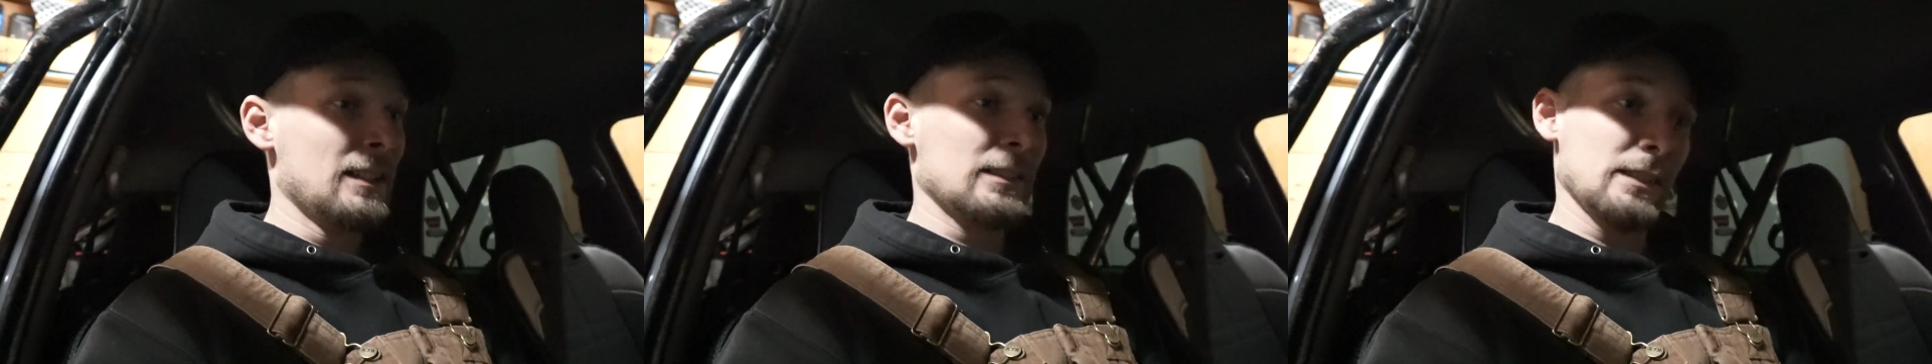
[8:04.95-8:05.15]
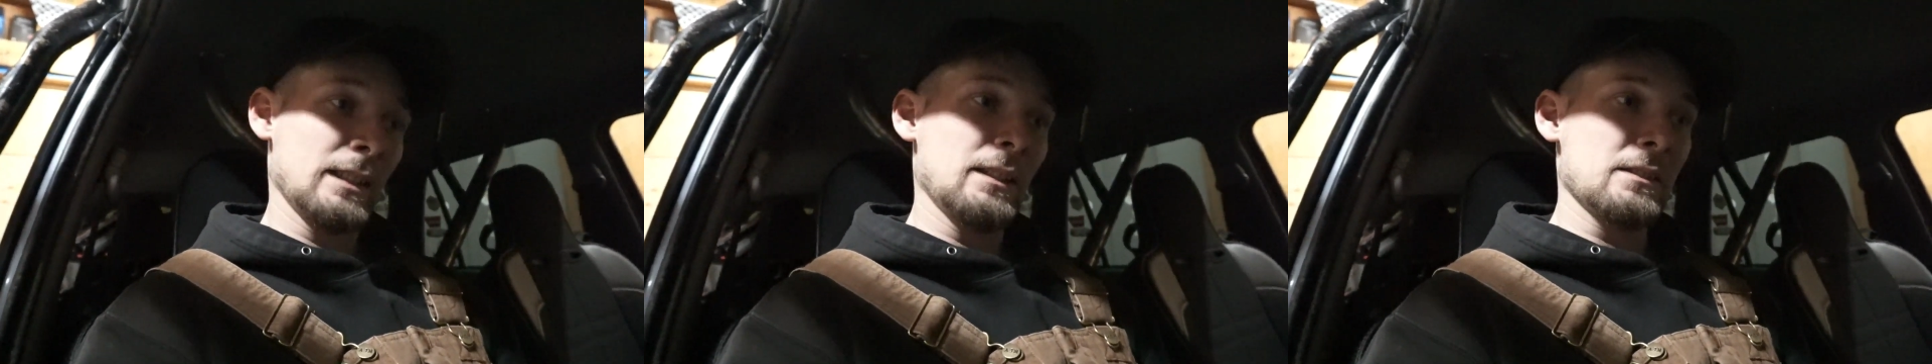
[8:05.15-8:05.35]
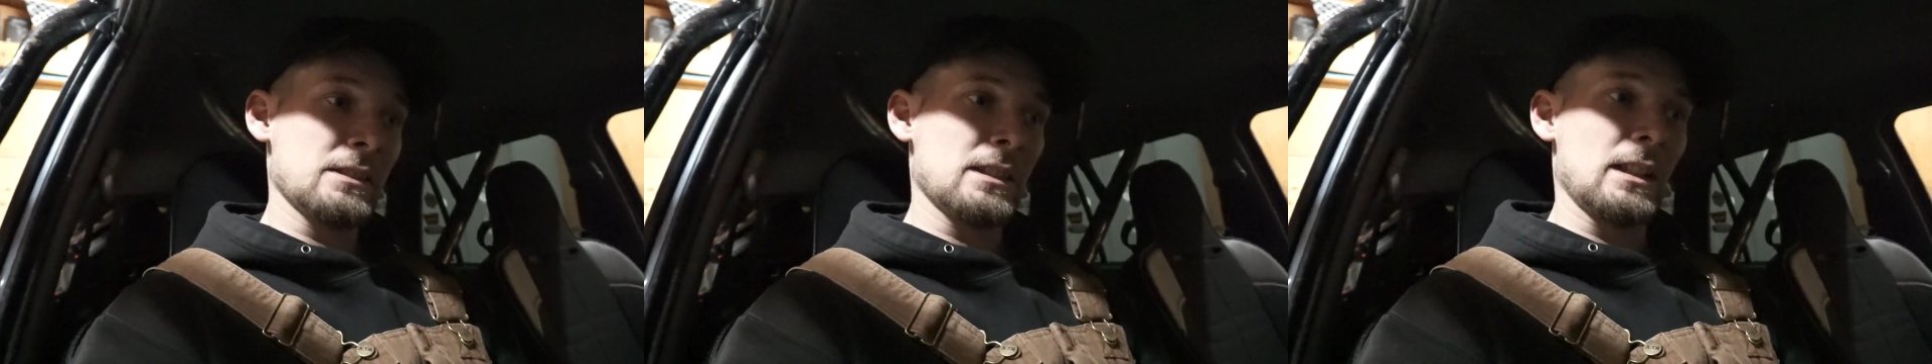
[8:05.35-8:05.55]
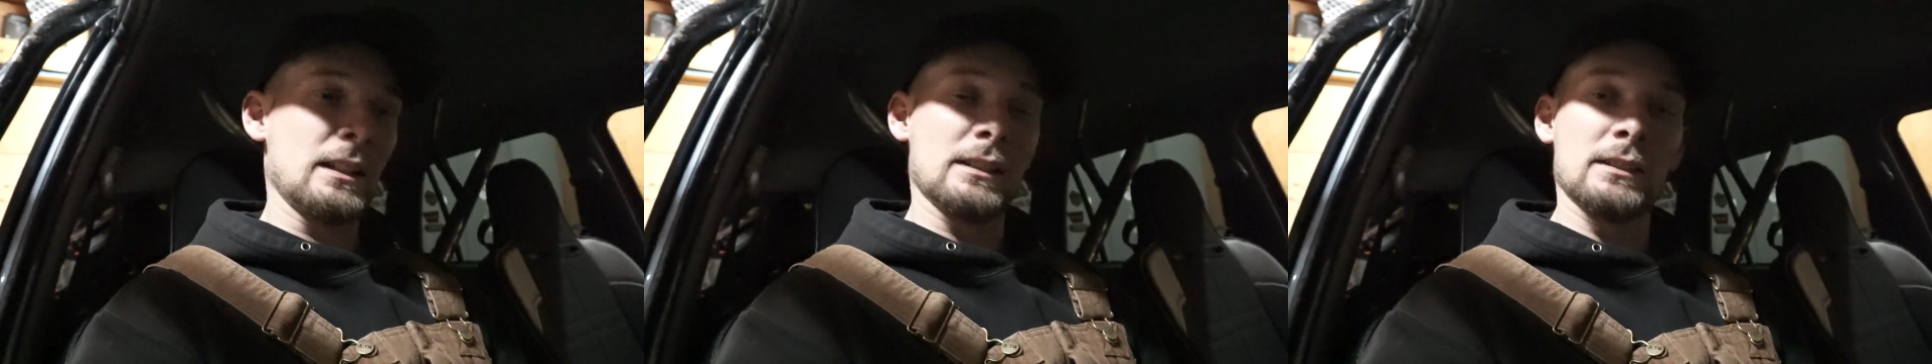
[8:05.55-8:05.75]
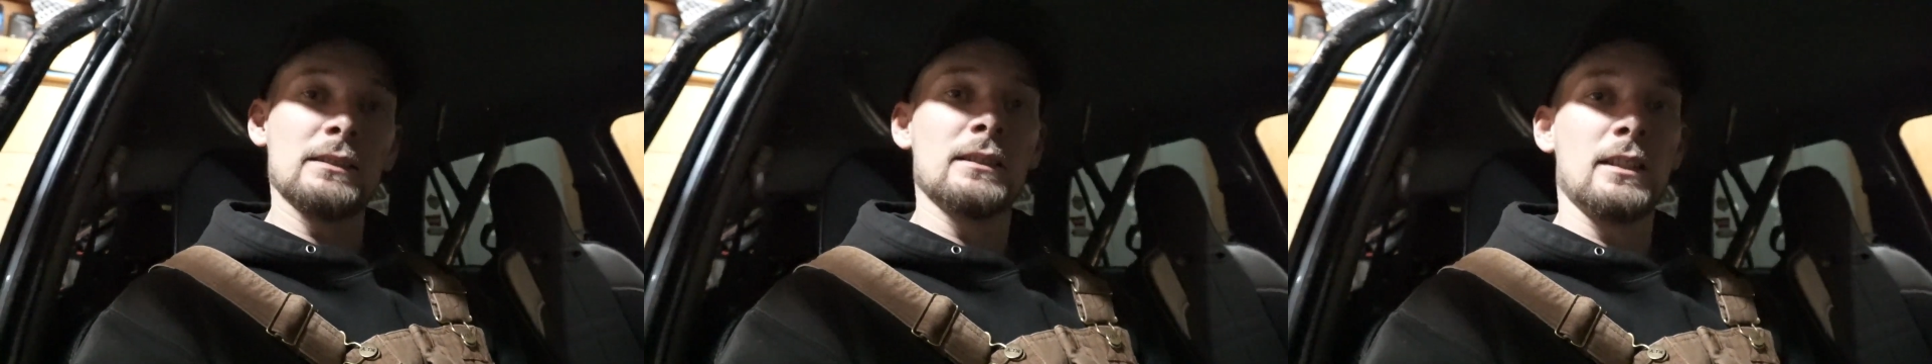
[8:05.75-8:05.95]
So that was
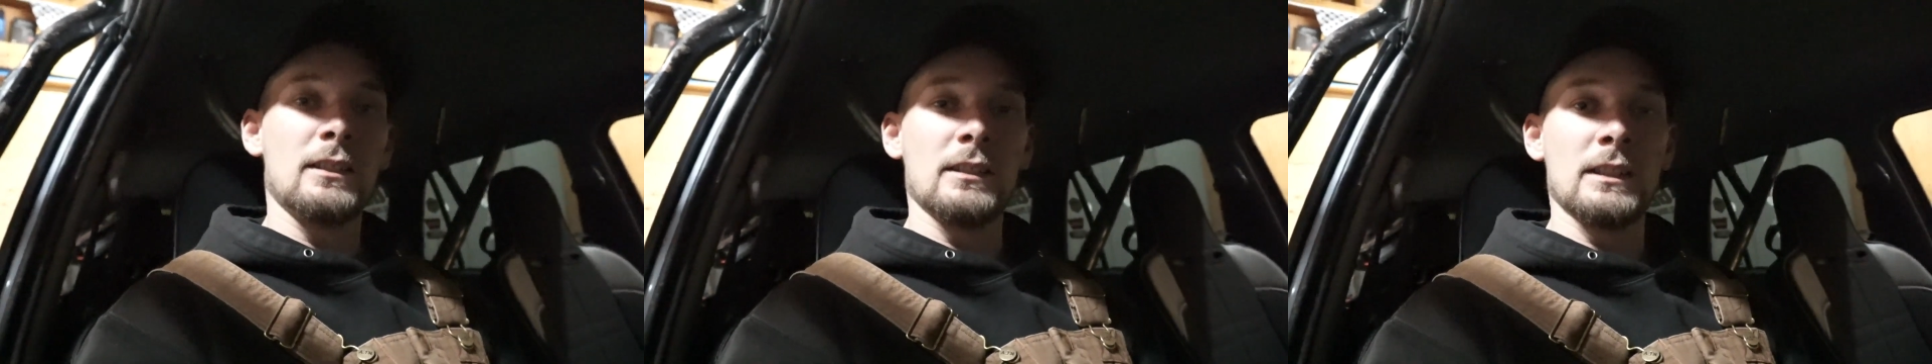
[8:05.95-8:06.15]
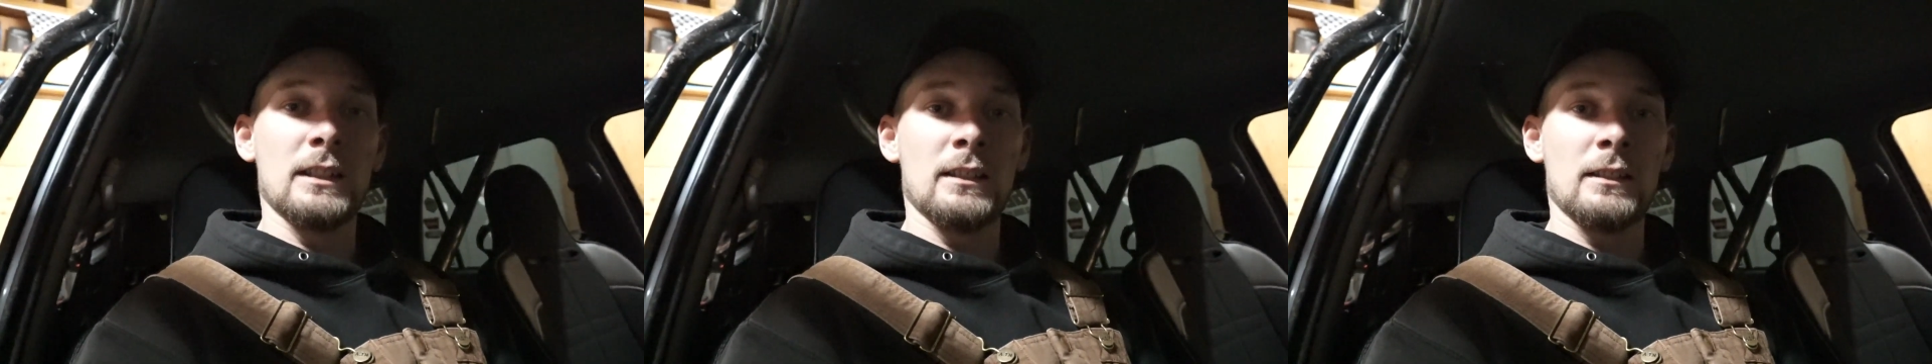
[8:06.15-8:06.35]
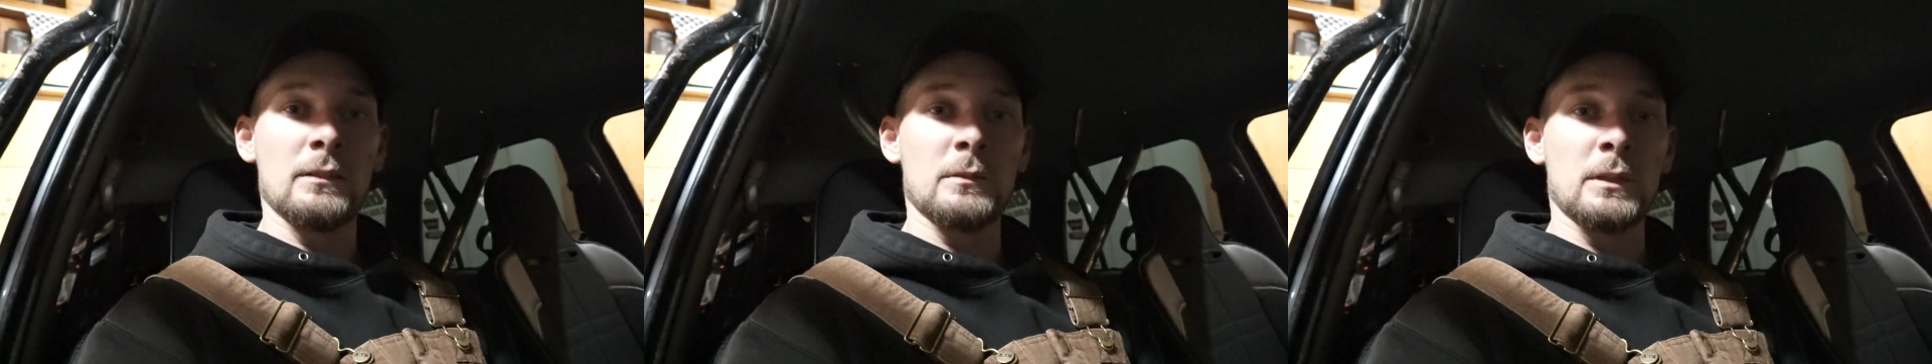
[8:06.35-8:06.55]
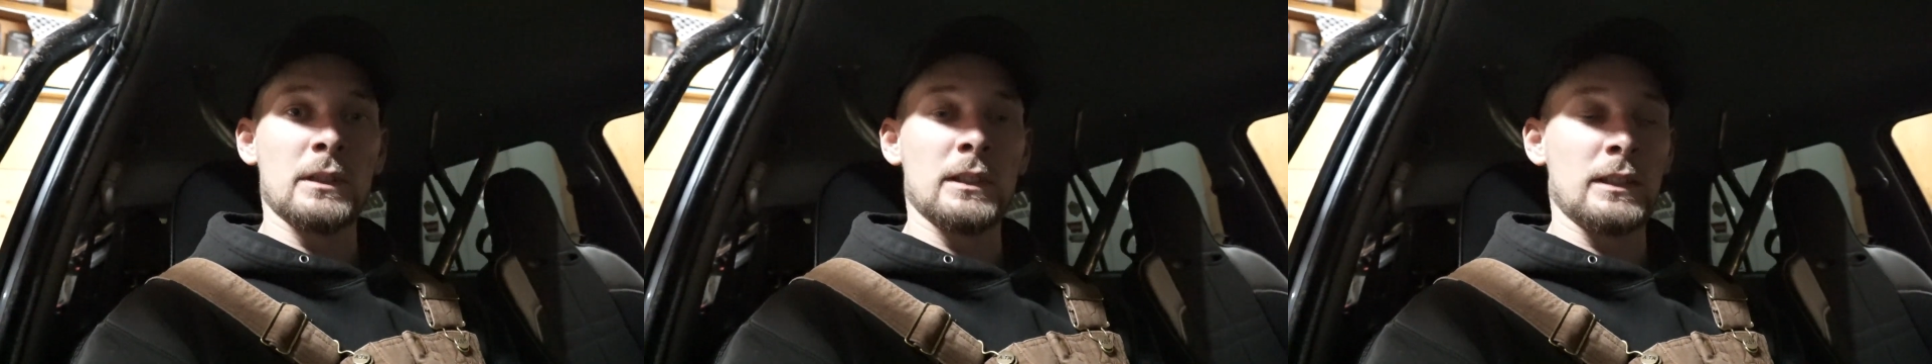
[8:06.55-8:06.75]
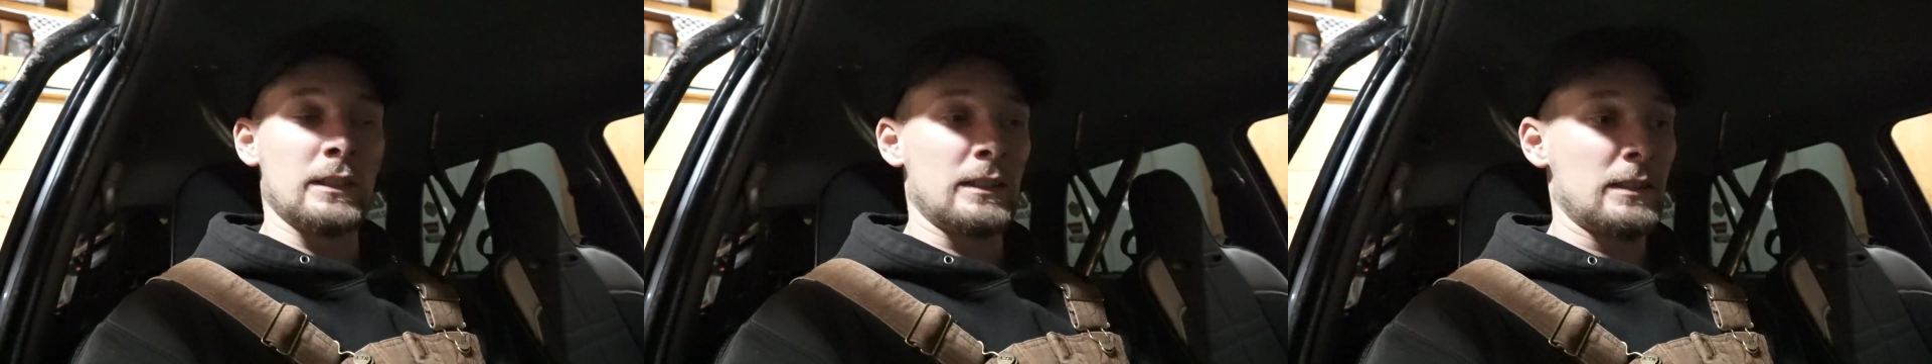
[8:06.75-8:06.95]
nice, all that hard
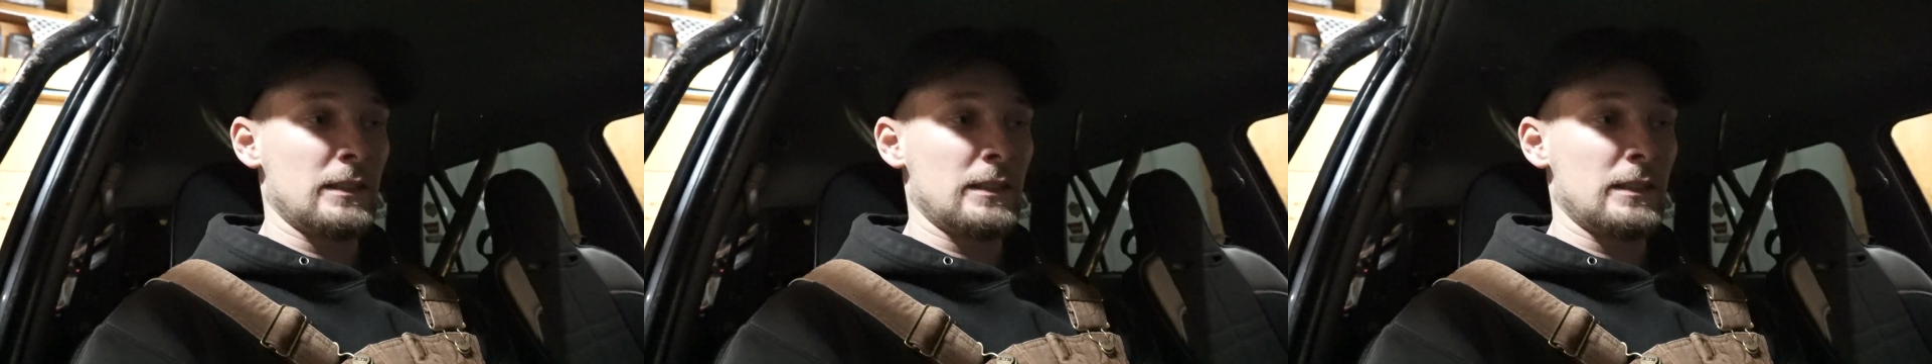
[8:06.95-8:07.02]
work and